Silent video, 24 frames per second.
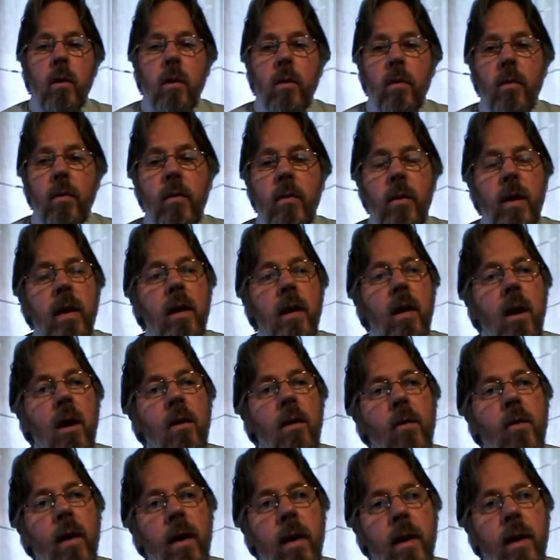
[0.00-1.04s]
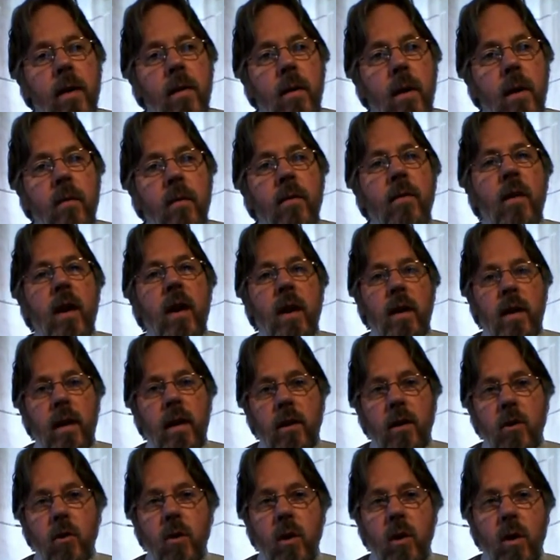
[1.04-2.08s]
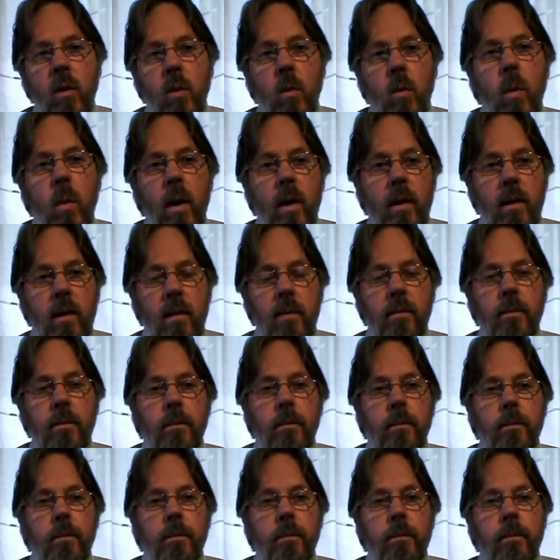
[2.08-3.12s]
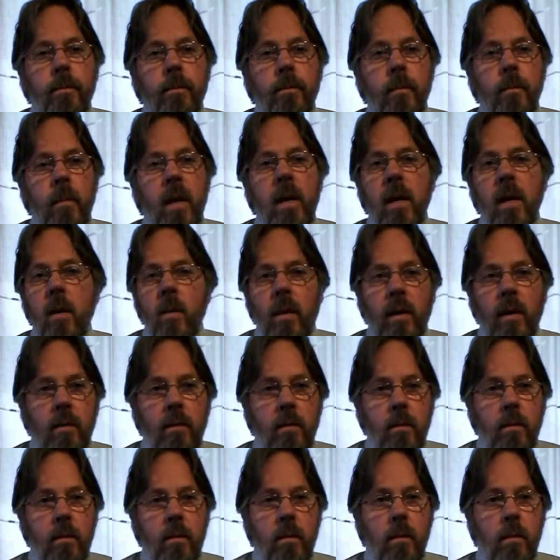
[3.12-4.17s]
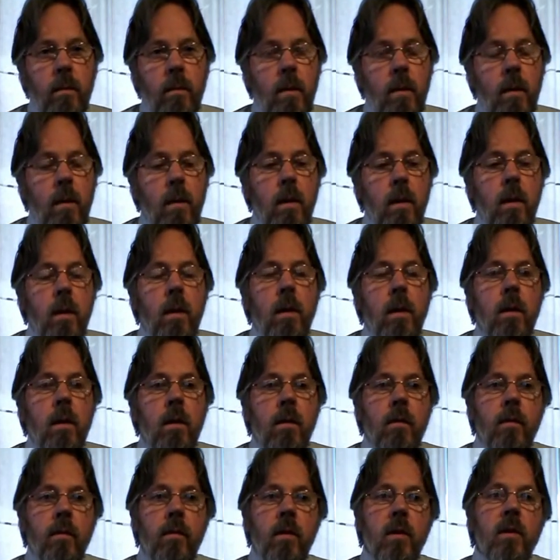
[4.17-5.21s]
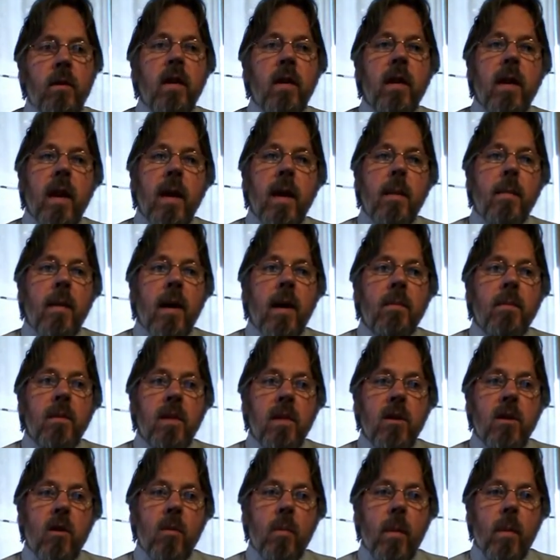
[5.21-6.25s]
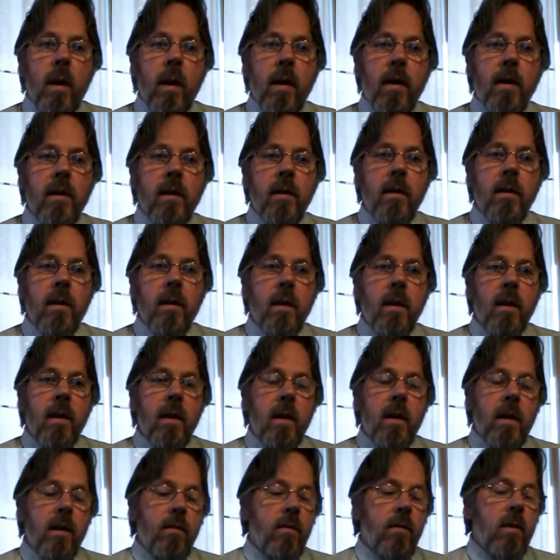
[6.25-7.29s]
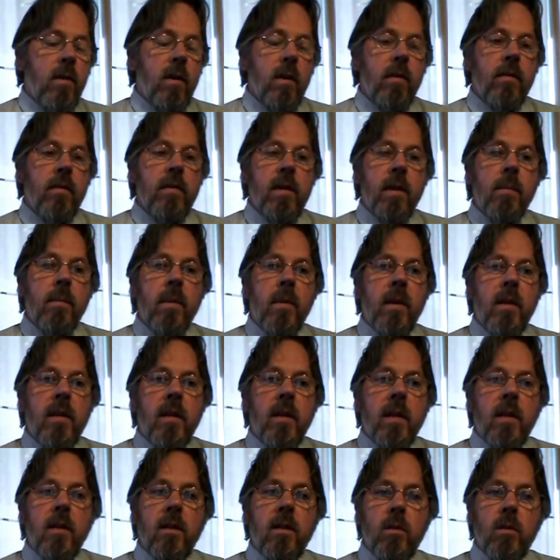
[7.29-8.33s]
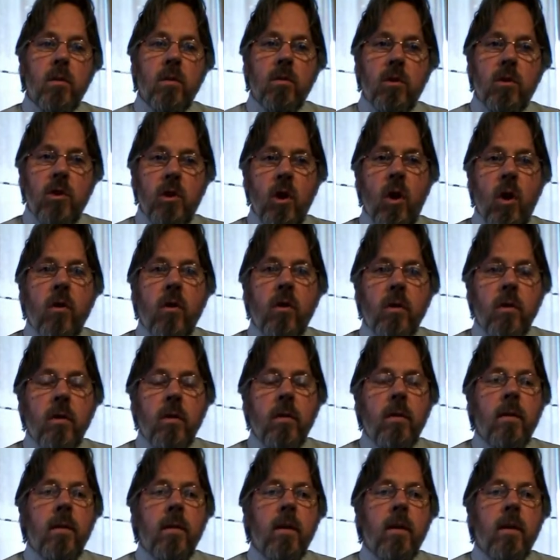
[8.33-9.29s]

think of a friend that you know well. Anyone. First the name comes in your mind, and if somebody says John,